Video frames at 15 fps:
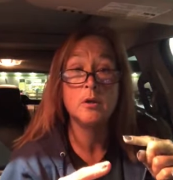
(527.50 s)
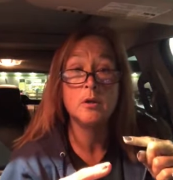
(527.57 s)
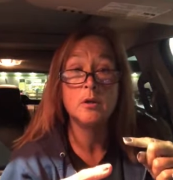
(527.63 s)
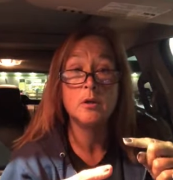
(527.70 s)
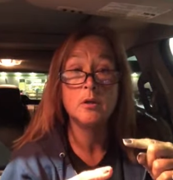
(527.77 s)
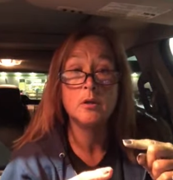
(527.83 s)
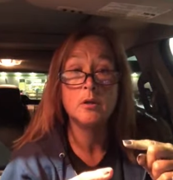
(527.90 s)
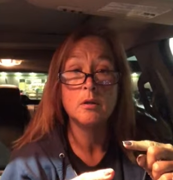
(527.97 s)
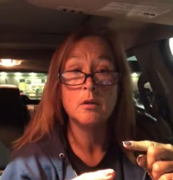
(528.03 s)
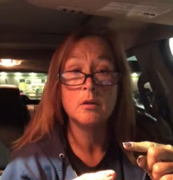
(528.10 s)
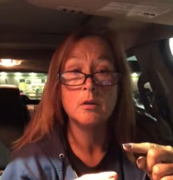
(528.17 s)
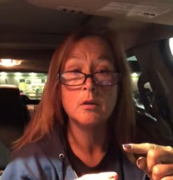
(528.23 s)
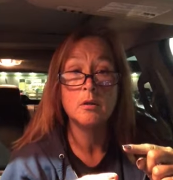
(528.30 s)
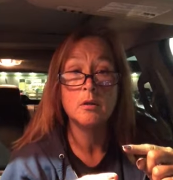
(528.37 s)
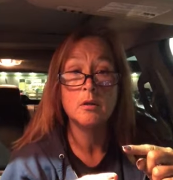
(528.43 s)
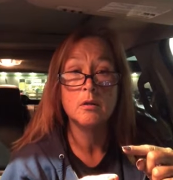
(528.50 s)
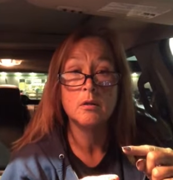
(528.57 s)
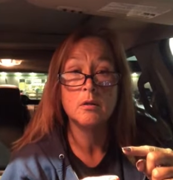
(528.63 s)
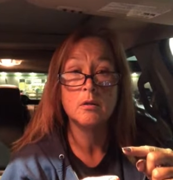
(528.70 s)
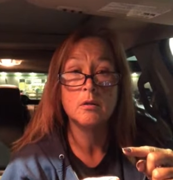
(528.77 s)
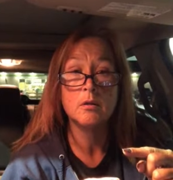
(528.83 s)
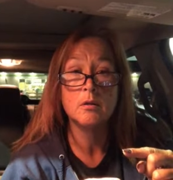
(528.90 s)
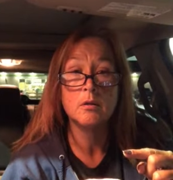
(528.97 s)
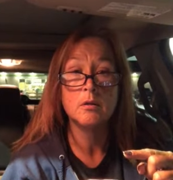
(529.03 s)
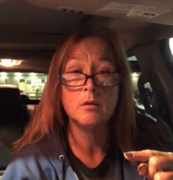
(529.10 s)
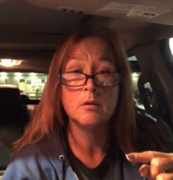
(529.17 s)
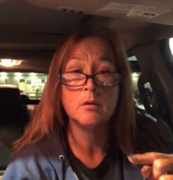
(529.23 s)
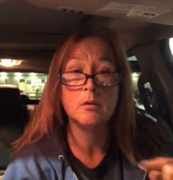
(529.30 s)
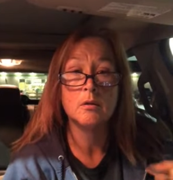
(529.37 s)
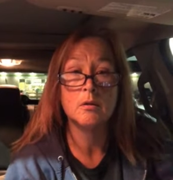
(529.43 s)

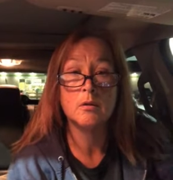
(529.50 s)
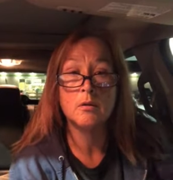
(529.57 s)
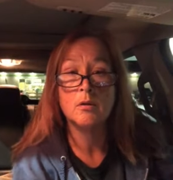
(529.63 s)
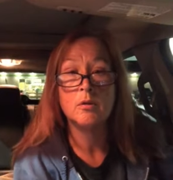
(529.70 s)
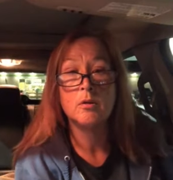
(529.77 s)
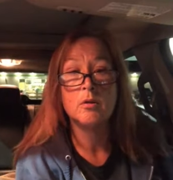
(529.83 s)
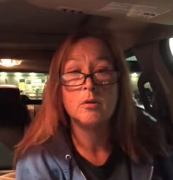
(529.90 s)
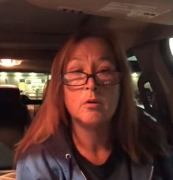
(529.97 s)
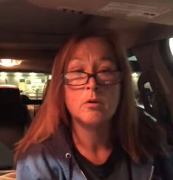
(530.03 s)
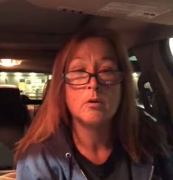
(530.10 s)
[no speech]